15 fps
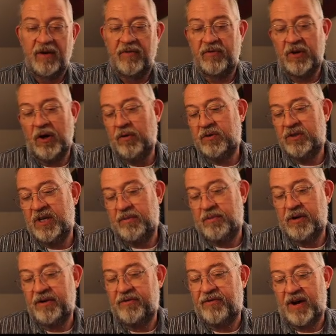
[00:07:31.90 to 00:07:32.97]
Don't
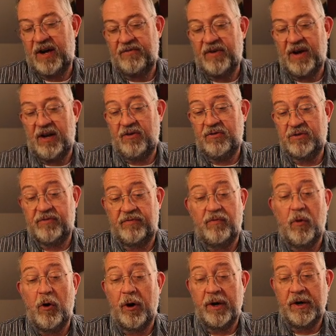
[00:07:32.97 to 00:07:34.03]
typically find values of
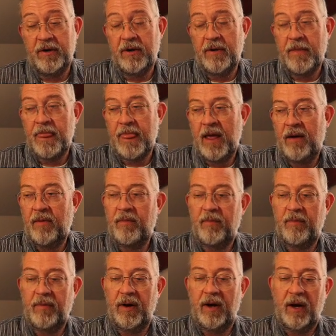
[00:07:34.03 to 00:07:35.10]
one,
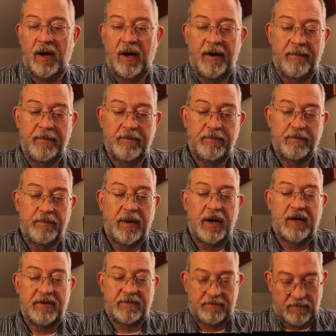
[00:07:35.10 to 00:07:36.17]
um, but
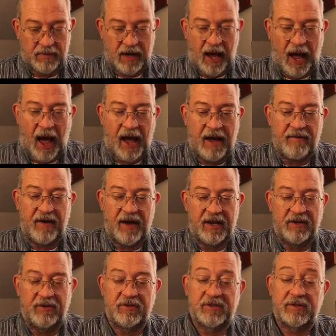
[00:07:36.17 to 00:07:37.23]
high
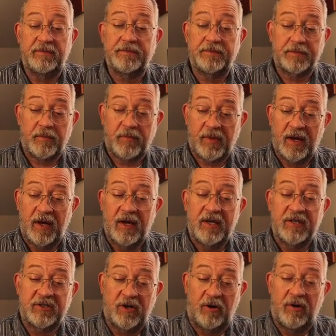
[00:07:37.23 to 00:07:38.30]
values.
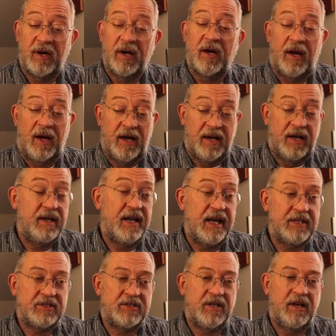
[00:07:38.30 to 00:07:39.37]
So
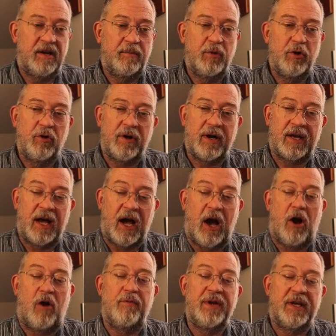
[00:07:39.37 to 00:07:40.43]
let's um, look at
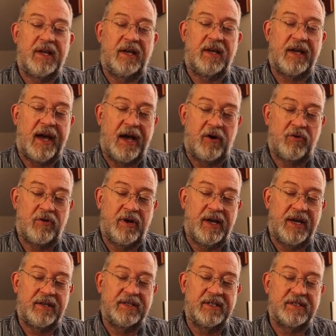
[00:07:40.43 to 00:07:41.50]
how we can
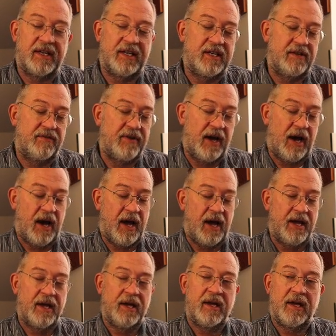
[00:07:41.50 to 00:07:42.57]
calculate this NDVI
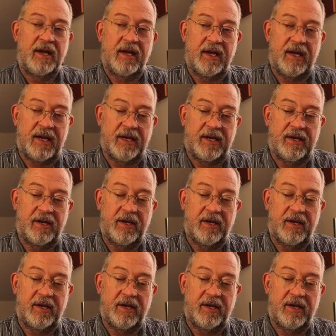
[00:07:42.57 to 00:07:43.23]
in